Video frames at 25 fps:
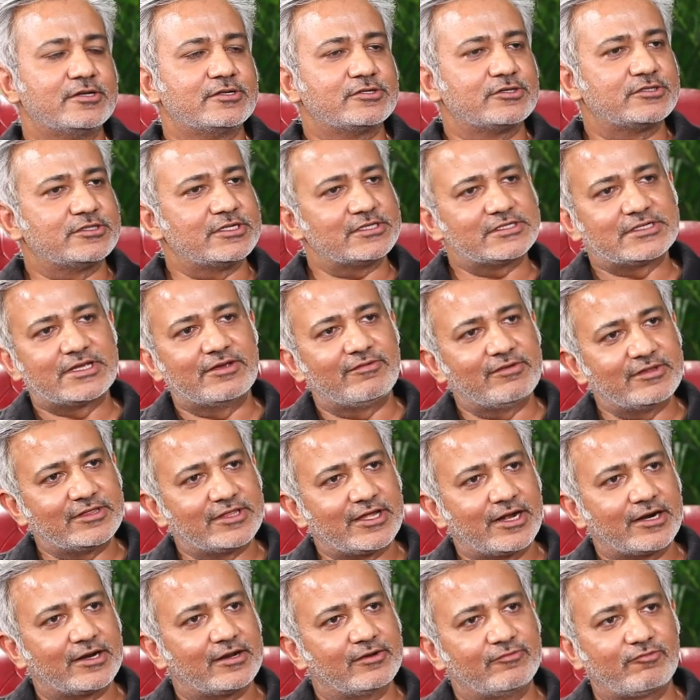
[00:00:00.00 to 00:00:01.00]
So just giving
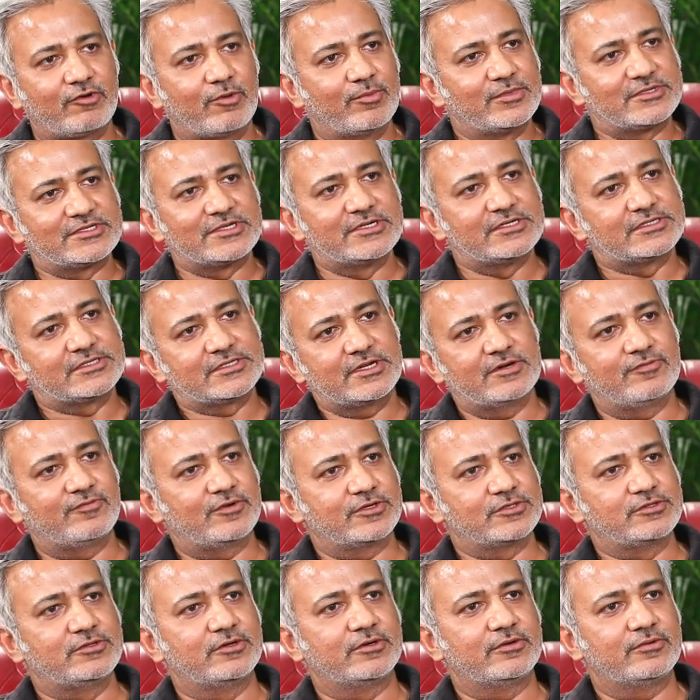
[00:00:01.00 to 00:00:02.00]
that information itself
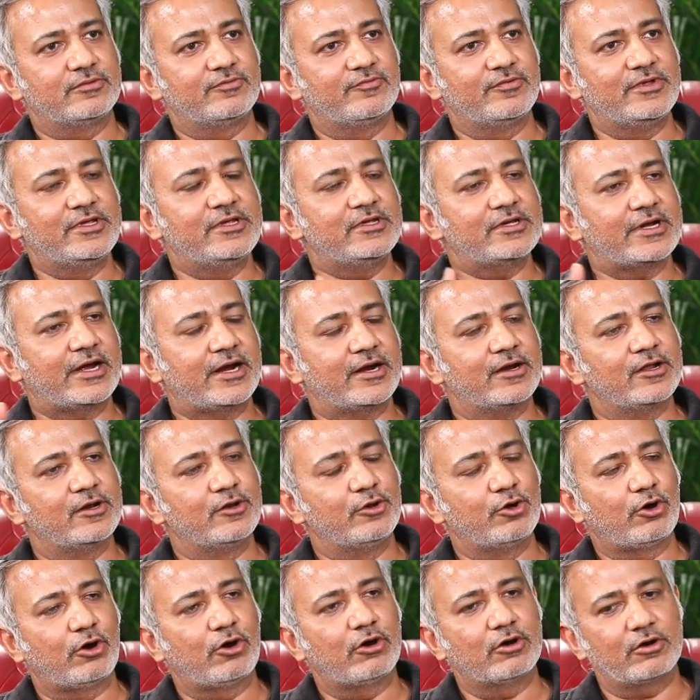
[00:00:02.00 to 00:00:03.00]
was good. We had a
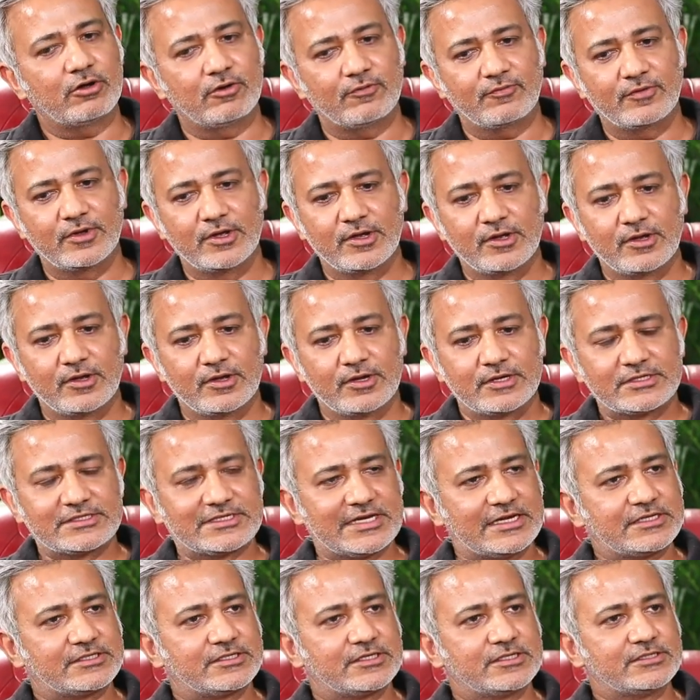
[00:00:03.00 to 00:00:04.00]
lot of
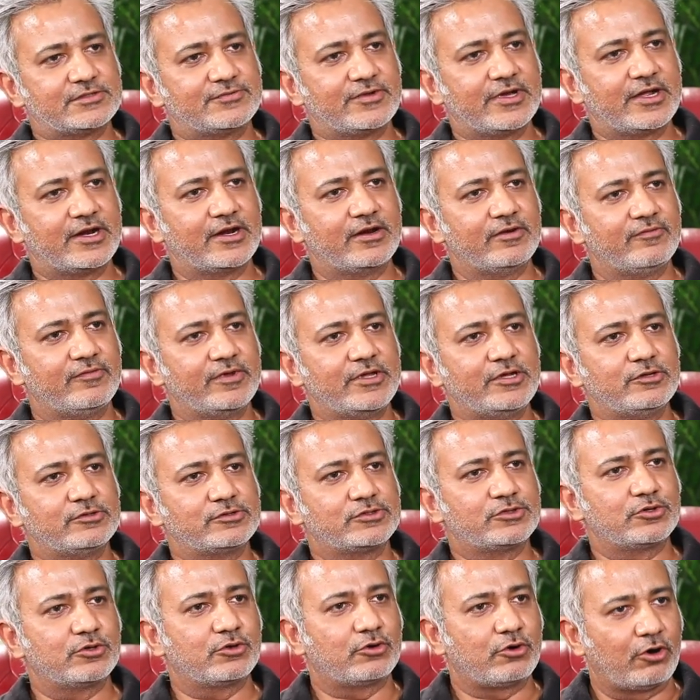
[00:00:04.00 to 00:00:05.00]
sessions wherein we
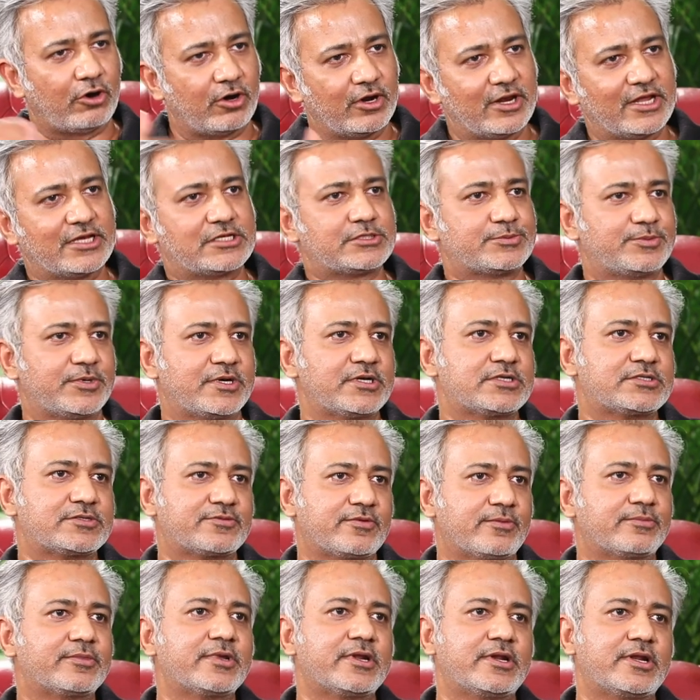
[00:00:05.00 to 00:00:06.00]
used to call experts
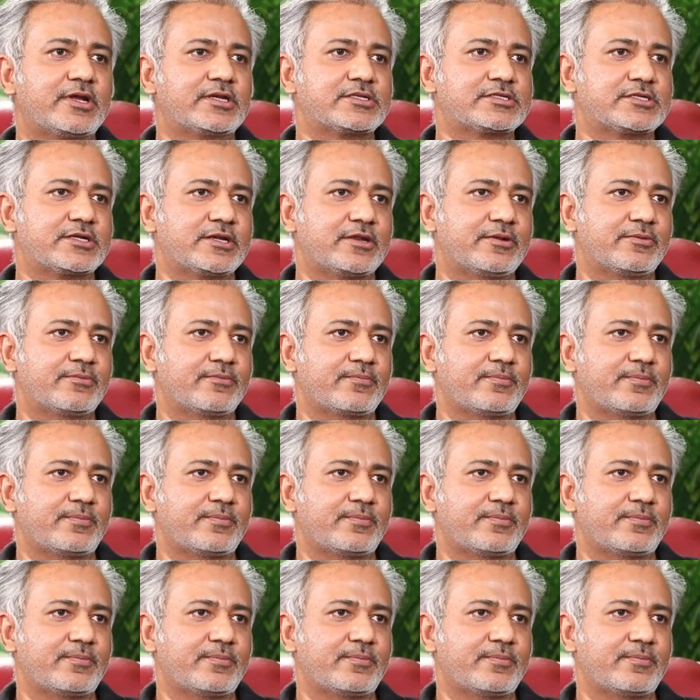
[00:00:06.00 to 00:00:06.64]
from the industry.